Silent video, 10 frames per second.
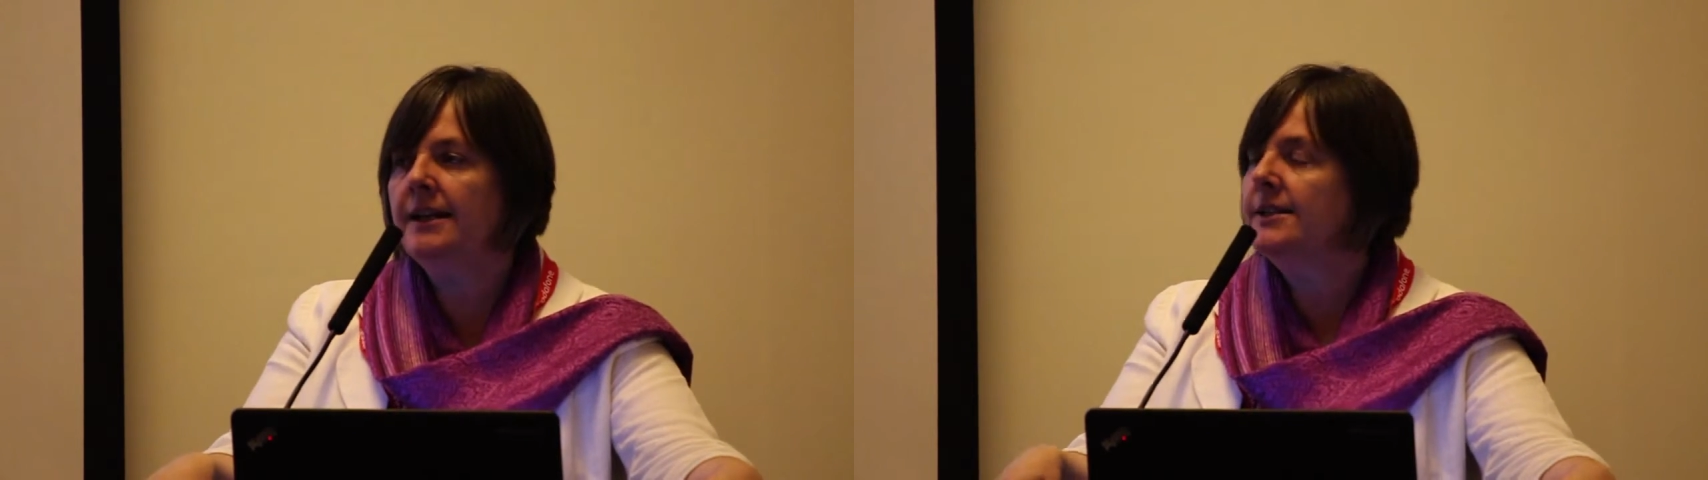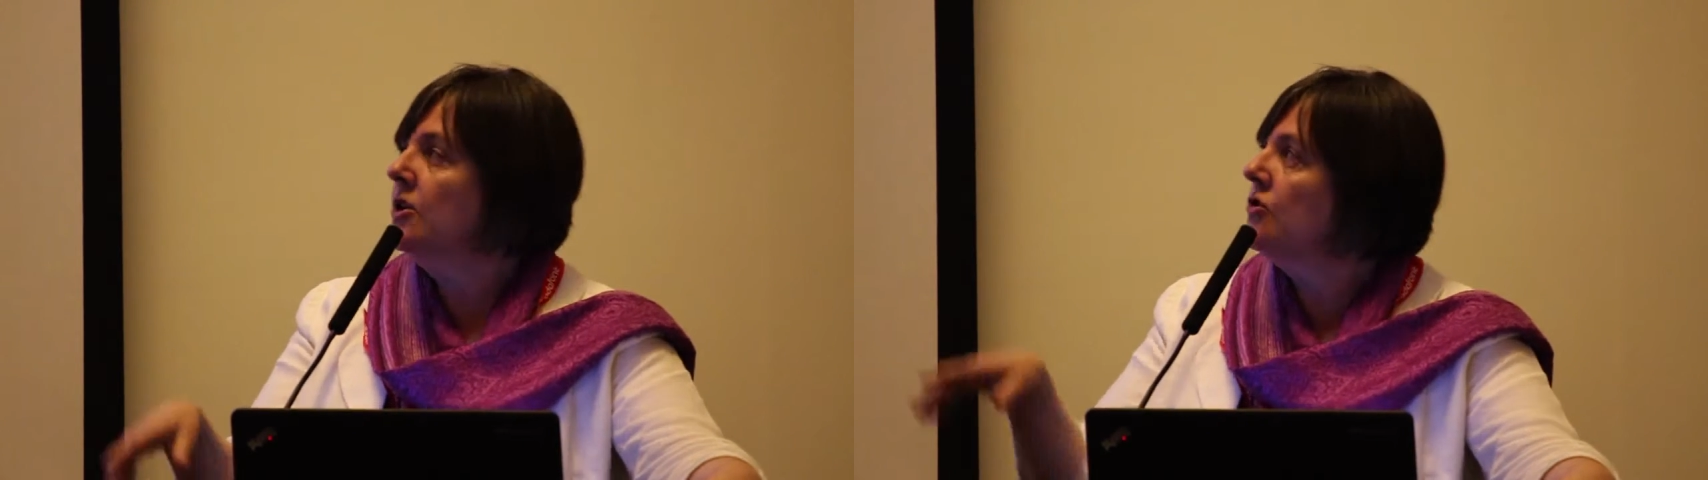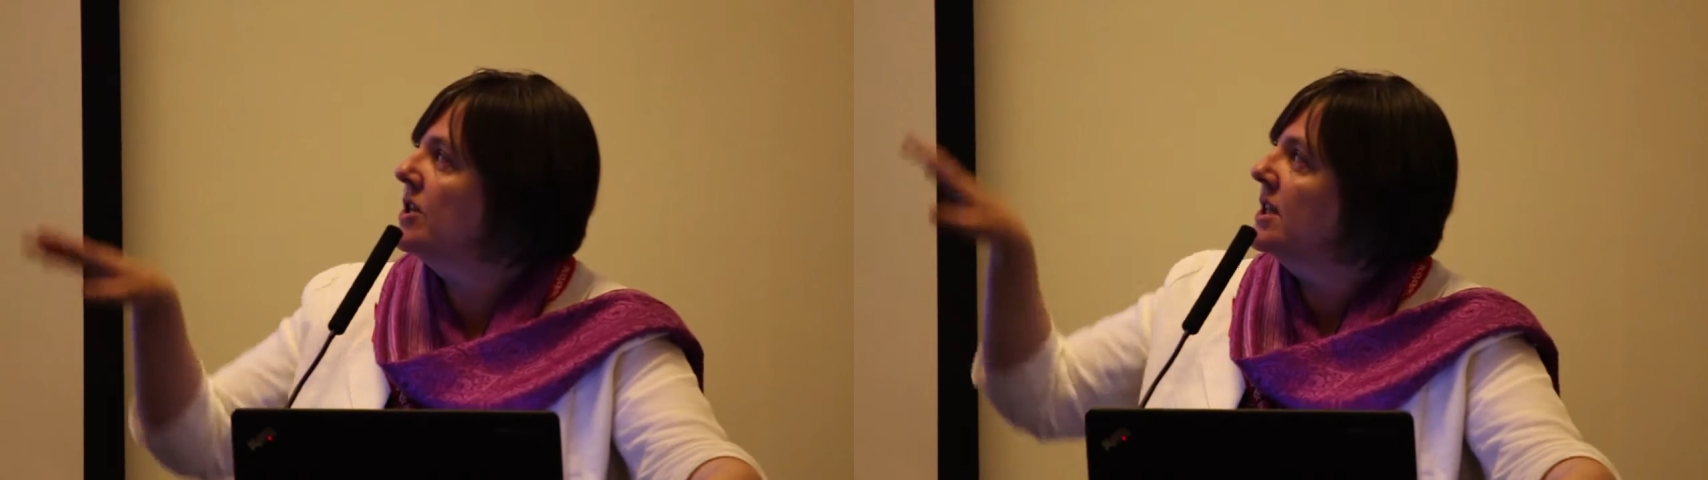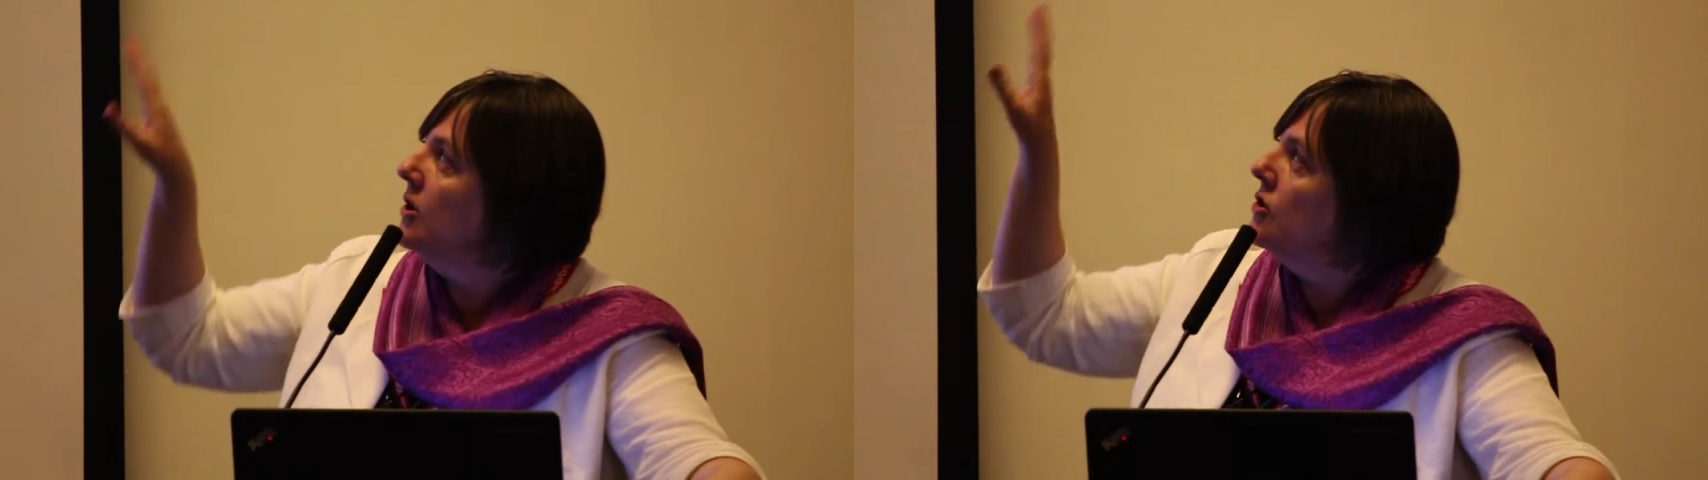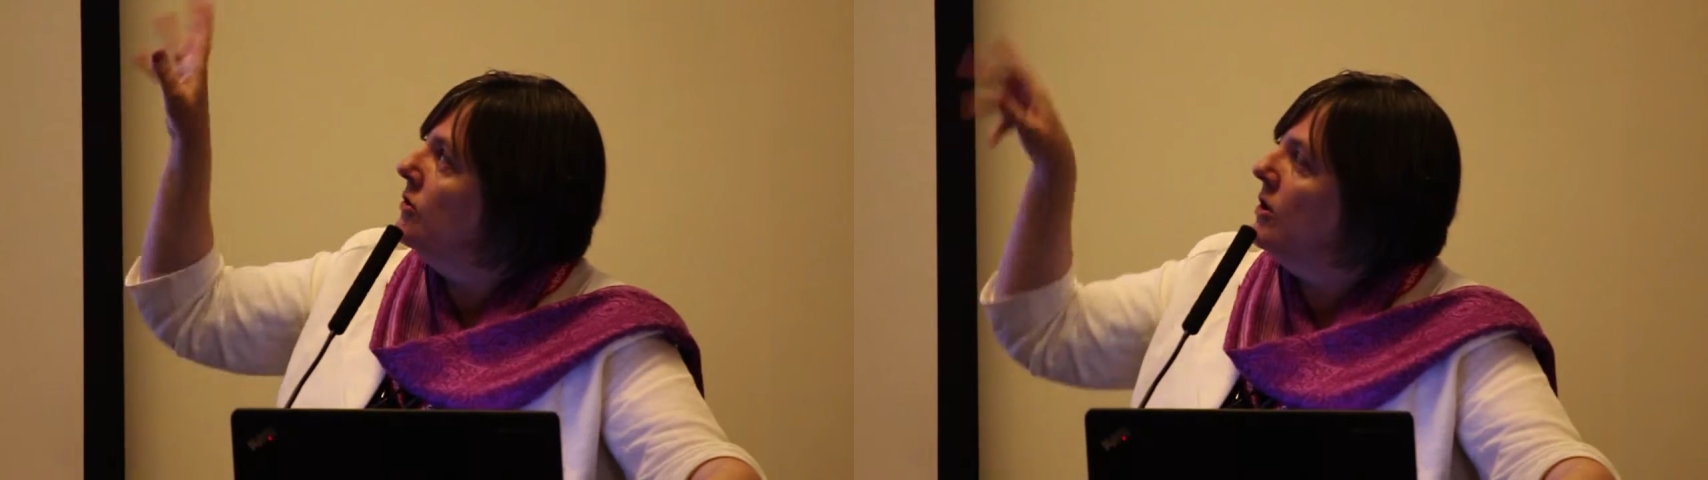And it's
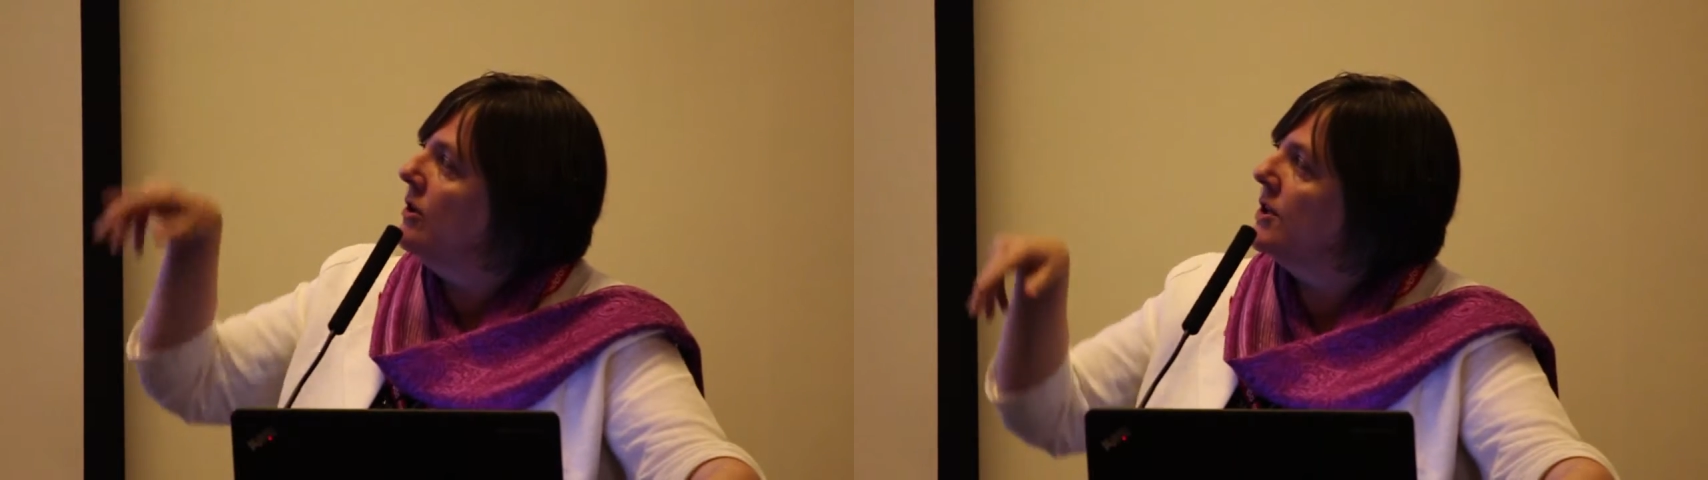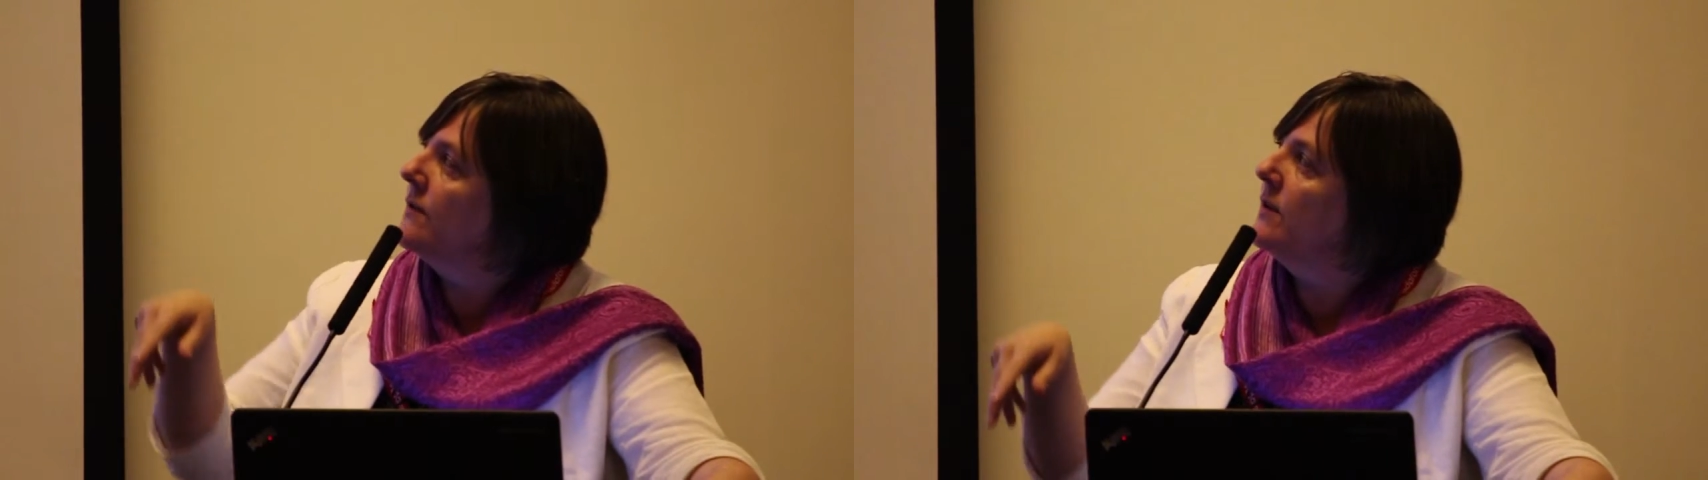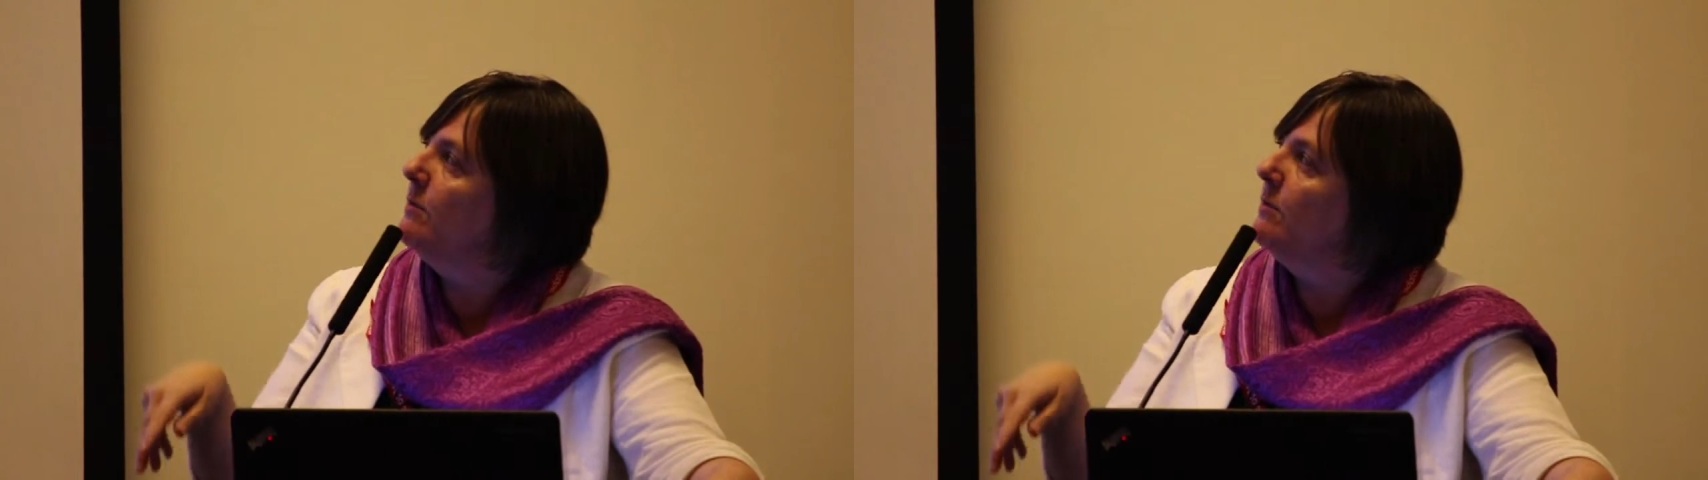interesting, 2/3